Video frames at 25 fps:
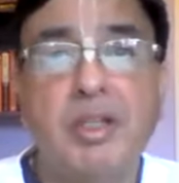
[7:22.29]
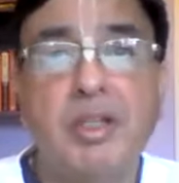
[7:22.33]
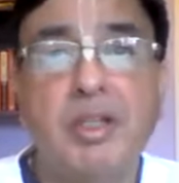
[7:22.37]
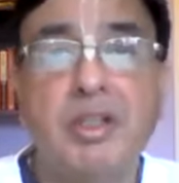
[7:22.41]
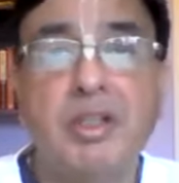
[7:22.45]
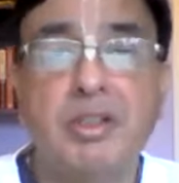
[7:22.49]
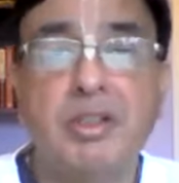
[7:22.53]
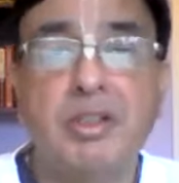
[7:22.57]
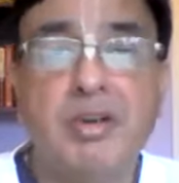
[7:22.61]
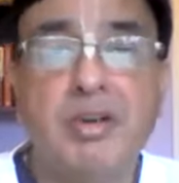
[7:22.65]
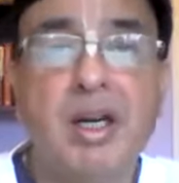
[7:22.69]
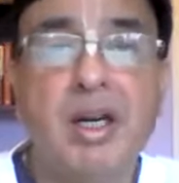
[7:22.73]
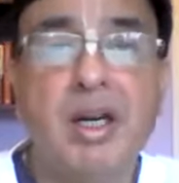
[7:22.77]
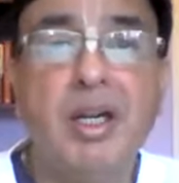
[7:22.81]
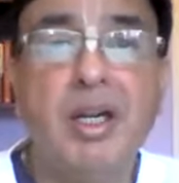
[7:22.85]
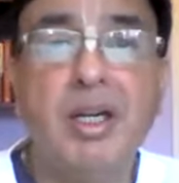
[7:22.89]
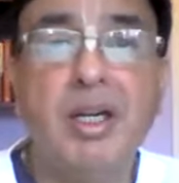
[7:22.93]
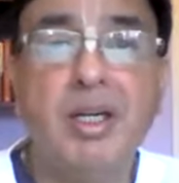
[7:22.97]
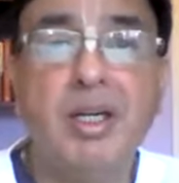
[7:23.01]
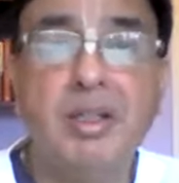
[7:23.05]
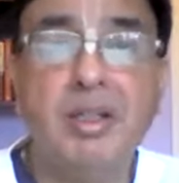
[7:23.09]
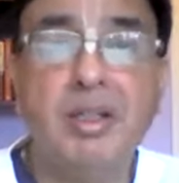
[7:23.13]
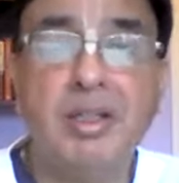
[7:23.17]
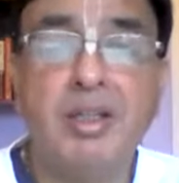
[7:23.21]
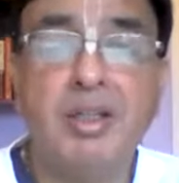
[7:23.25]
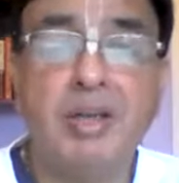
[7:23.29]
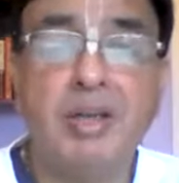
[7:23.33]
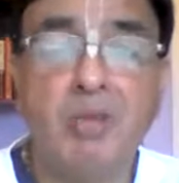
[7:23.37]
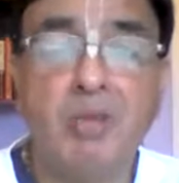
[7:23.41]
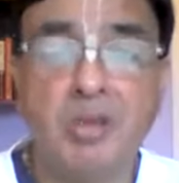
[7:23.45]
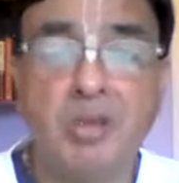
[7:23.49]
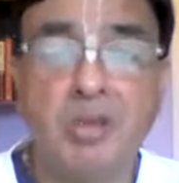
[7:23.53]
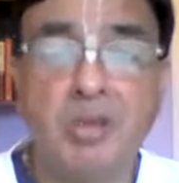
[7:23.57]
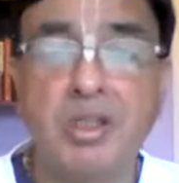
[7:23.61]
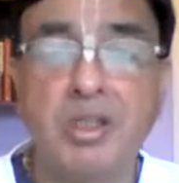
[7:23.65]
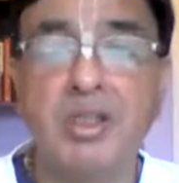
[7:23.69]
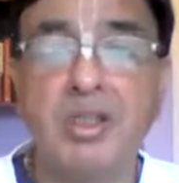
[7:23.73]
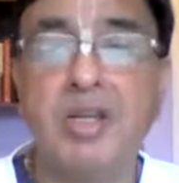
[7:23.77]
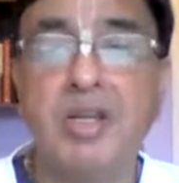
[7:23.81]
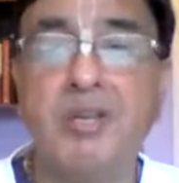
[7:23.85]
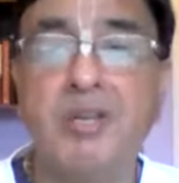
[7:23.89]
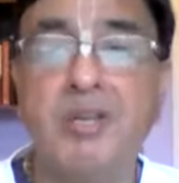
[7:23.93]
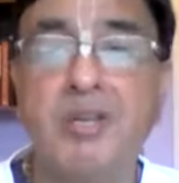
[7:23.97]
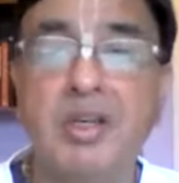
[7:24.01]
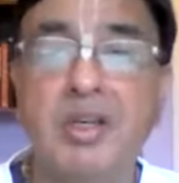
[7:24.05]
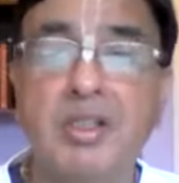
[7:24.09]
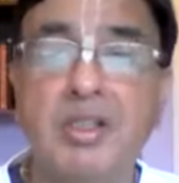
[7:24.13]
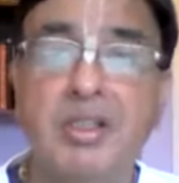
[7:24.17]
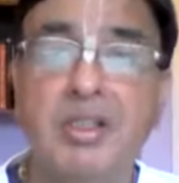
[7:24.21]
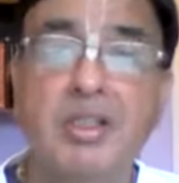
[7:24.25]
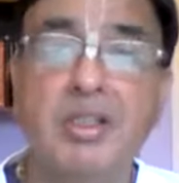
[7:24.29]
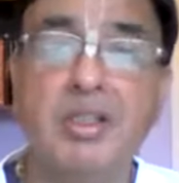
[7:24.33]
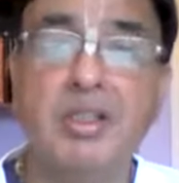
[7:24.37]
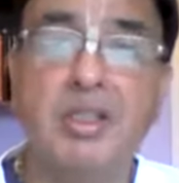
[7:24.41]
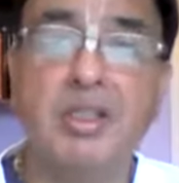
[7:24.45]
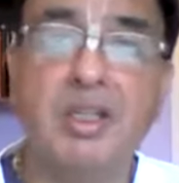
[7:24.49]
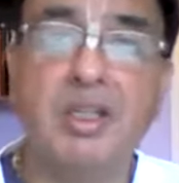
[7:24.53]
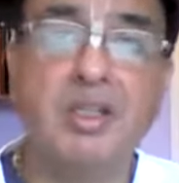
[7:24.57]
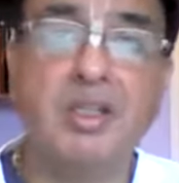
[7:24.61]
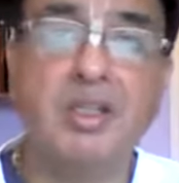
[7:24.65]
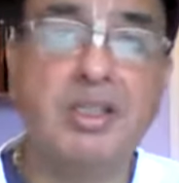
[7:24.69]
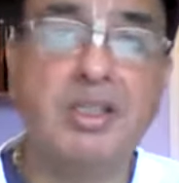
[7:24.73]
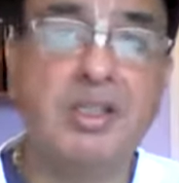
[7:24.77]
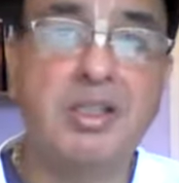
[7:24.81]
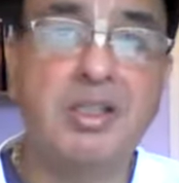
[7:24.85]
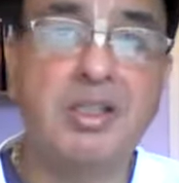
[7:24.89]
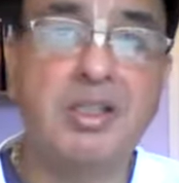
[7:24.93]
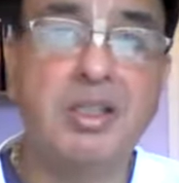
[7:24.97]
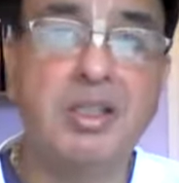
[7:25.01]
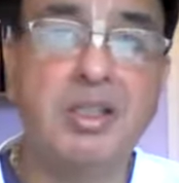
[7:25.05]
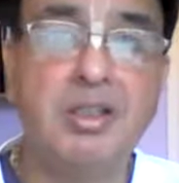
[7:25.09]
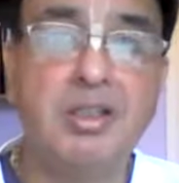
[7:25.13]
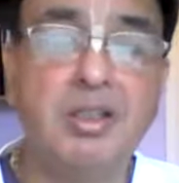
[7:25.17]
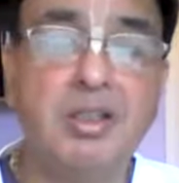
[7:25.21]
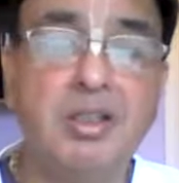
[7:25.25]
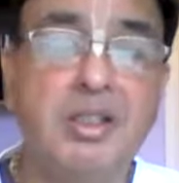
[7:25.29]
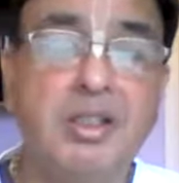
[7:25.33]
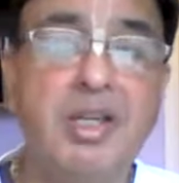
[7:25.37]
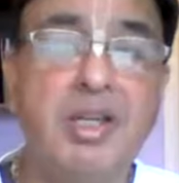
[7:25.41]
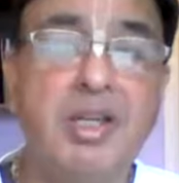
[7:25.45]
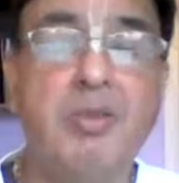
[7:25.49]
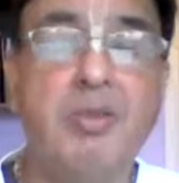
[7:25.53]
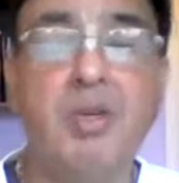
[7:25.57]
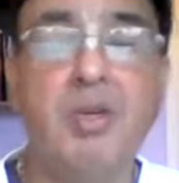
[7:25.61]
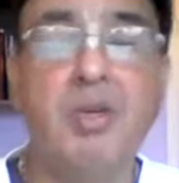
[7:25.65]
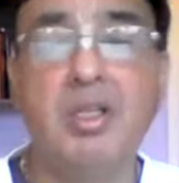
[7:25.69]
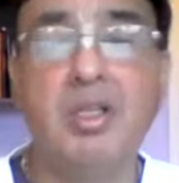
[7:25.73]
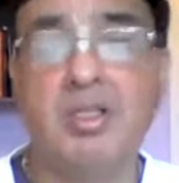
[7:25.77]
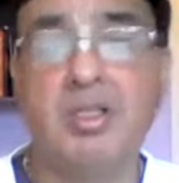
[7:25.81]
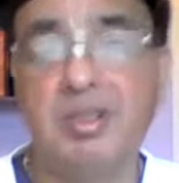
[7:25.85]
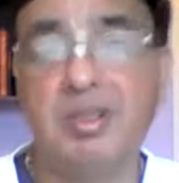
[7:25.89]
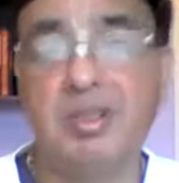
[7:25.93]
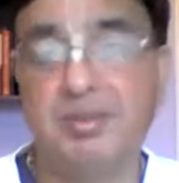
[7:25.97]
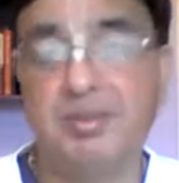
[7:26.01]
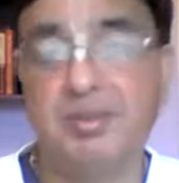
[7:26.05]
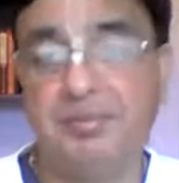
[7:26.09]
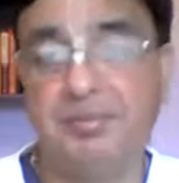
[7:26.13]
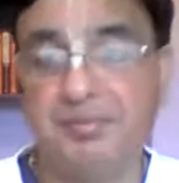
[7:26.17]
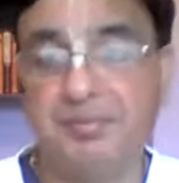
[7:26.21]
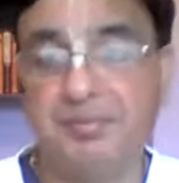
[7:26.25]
Surrender, devotional service, now these are the key words.